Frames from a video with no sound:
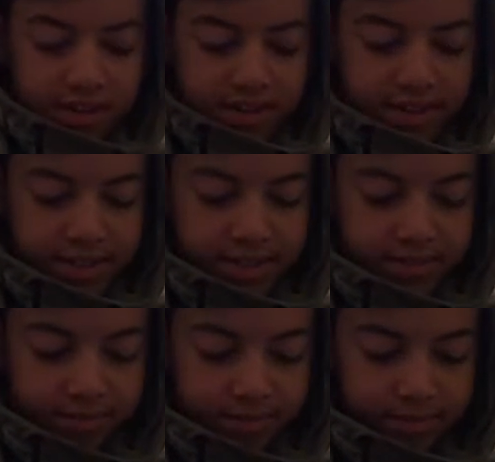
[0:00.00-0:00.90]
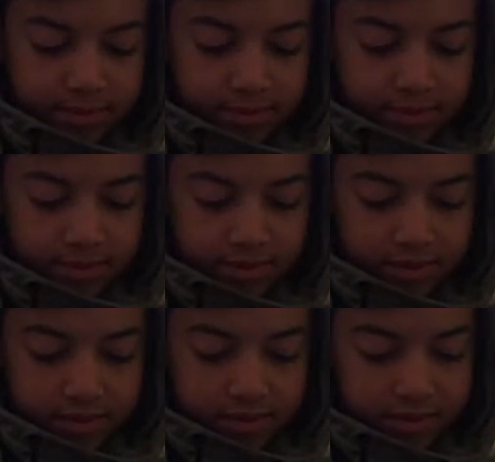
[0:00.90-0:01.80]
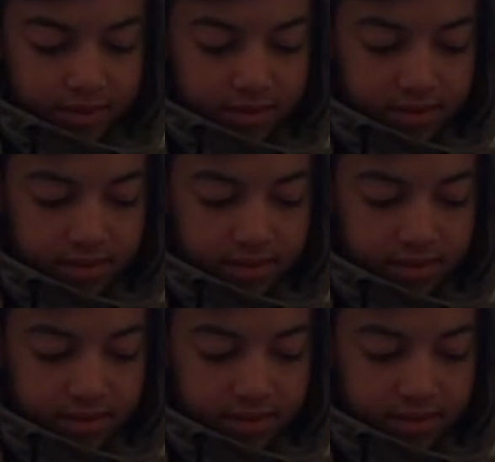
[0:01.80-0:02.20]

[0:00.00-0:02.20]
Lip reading: [no speech]